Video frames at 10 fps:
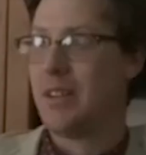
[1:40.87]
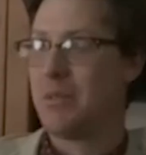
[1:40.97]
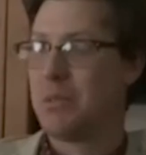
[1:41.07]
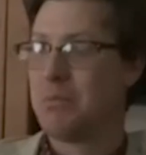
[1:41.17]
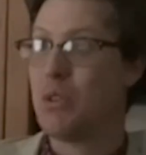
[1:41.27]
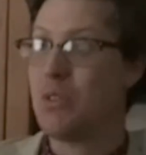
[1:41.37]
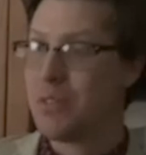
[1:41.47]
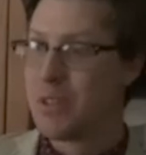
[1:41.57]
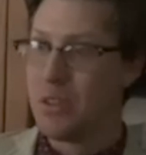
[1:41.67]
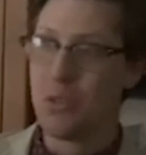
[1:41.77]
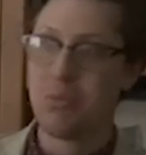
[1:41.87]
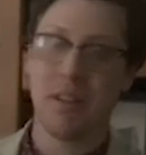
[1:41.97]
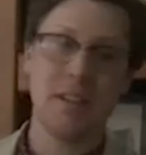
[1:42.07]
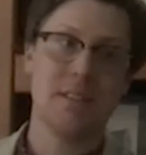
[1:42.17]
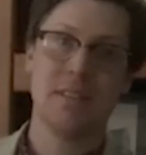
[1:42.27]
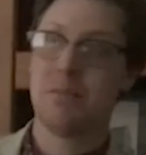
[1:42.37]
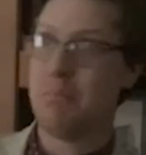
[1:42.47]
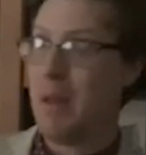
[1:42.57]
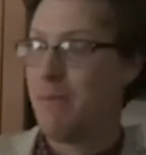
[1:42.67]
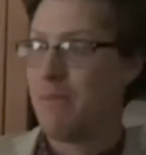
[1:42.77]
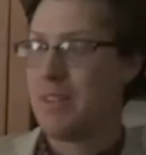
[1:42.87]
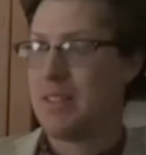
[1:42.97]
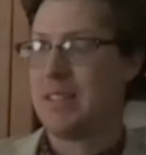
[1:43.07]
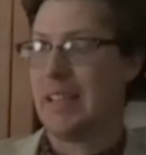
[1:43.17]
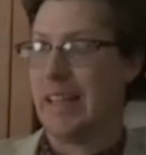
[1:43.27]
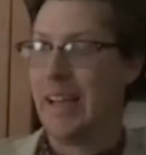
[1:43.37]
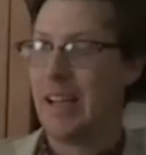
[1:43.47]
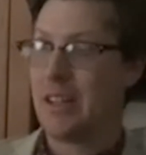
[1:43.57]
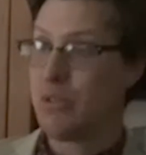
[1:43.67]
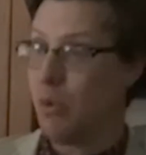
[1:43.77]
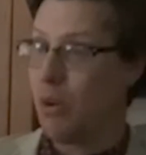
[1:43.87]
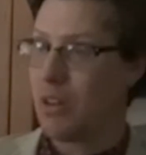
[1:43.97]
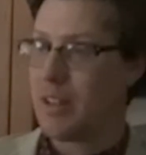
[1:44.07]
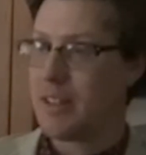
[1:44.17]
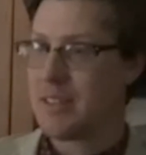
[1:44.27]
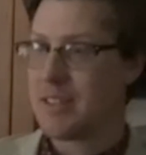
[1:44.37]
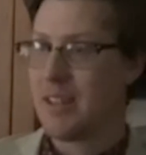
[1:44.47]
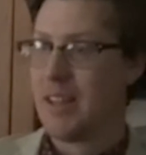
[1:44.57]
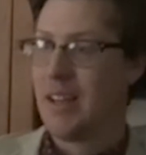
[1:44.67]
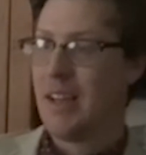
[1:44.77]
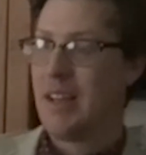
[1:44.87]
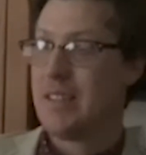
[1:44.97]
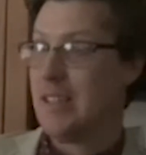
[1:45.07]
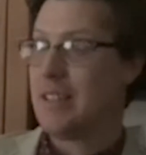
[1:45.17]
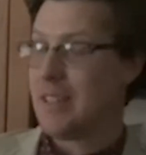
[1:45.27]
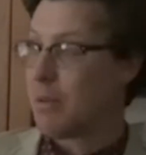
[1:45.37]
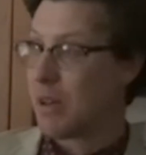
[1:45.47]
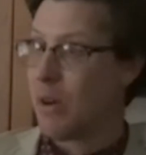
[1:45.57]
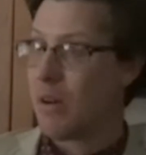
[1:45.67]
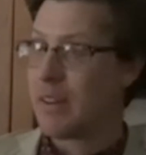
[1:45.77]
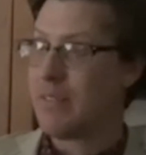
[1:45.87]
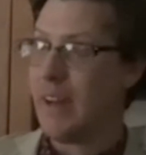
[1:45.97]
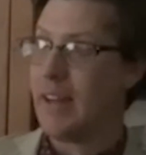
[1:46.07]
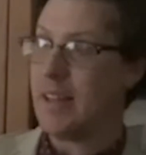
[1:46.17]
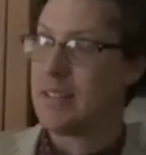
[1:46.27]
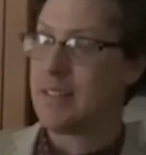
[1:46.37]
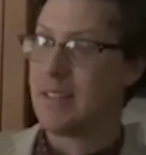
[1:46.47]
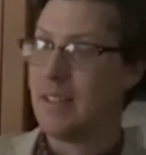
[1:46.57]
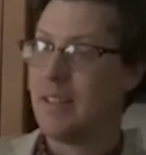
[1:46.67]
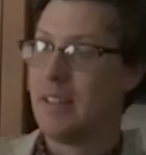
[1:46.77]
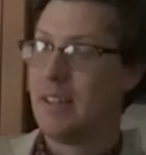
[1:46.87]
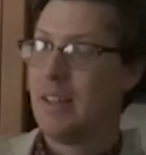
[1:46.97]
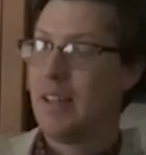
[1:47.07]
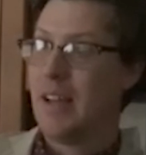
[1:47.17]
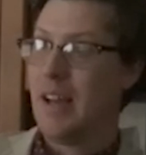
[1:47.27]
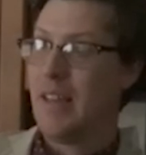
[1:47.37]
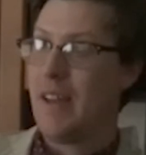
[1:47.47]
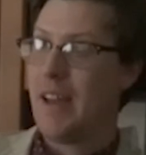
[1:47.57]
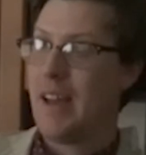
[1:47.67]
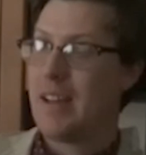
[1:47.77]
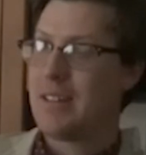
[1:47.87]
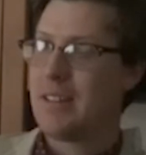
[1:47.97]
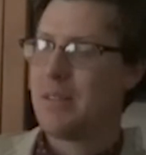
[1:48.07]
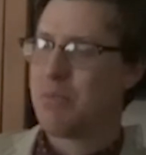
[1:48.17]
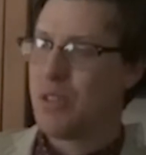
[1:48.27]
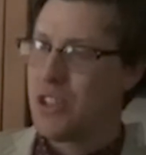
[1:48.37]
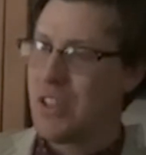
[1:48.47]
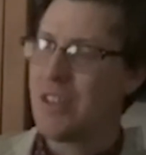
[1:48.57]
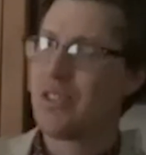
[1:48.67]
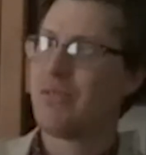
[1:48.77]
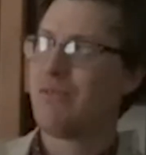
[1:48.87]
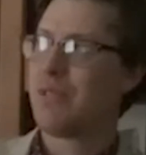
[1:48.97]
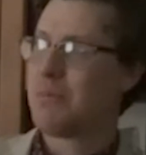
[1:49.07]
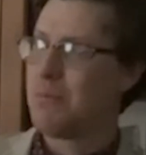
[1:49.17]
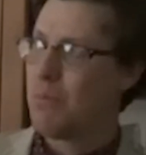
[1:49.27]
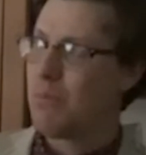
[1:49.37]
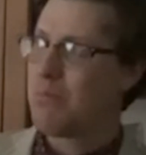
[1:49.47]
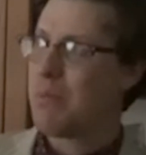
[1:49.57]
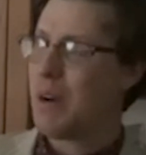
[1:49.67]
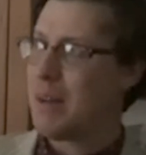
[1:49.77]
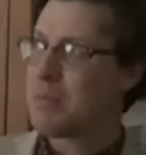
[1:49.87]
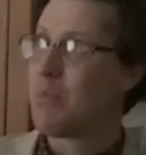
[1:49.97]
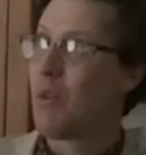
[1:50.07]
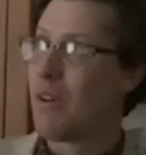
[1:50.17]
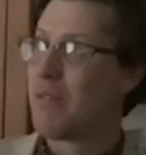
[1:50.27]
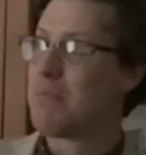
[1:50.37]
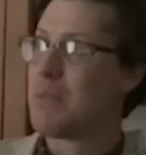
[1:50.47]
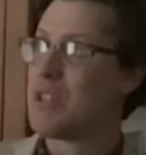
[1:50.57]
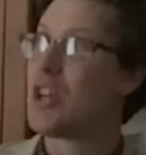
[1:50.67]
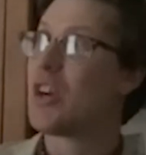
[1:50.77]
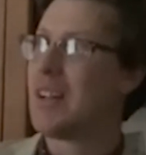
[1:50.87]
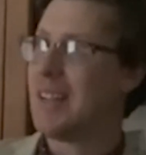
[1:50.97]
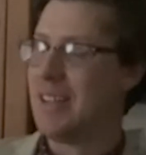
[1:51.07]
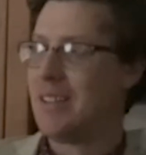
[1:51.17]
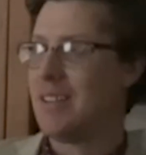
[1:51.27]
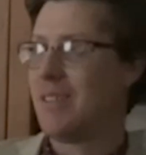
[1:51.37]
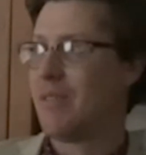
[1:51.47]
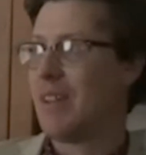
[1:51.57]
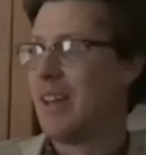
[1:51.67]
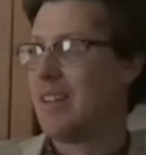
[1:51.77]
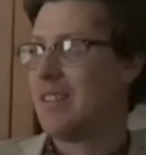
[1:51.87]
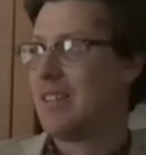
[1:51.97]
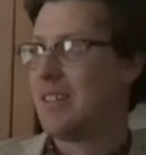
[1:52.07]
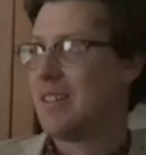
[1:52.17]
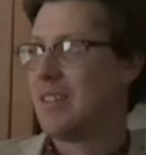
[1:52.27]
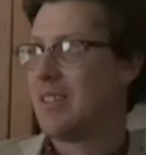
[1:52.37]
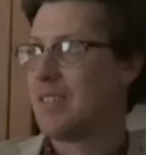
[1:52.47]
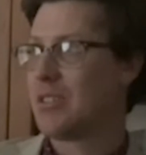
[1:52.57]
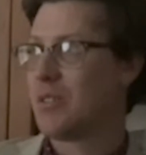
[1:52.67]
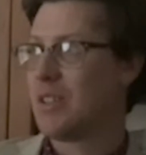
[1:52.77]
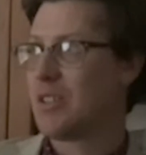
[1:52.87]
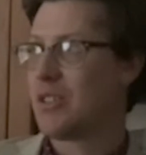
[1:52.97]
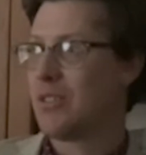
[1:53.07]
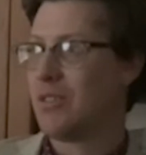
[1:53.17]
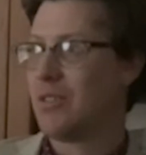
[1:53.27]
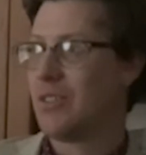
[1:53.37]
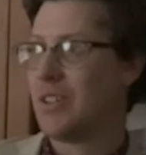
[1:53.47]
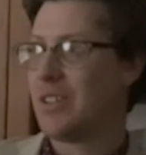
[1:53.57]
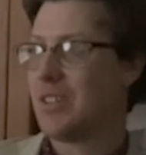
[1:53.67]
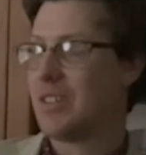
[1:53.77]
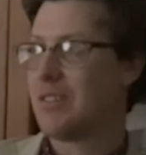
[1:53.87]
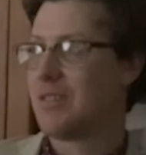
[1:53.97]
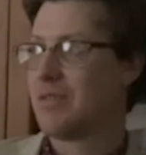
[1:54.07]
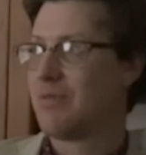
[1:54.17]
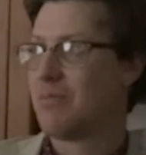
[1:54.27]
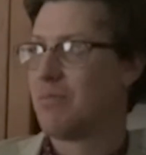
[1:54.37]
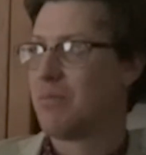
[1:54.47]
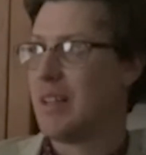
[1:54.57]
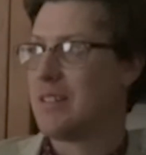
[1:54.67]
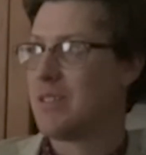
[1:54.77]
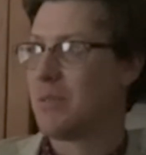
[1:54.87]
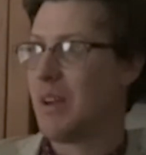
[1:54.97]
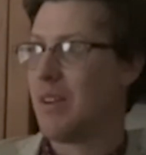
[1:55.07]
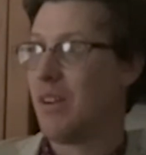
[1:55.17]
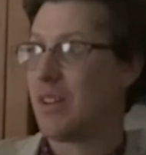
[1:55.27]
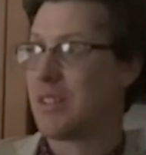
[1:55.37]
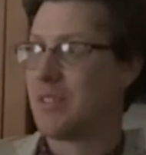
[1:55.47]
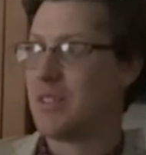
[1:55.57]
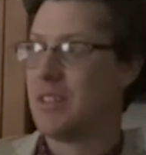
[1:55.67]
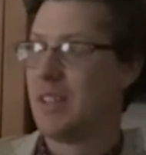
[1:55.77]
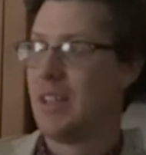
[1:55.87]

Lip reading: would move to new places, Memphis, Atlanta, New Orleans, cities that were growing fast. And they had an appreciation for perhaps more modernity than the traditional places around Oxford.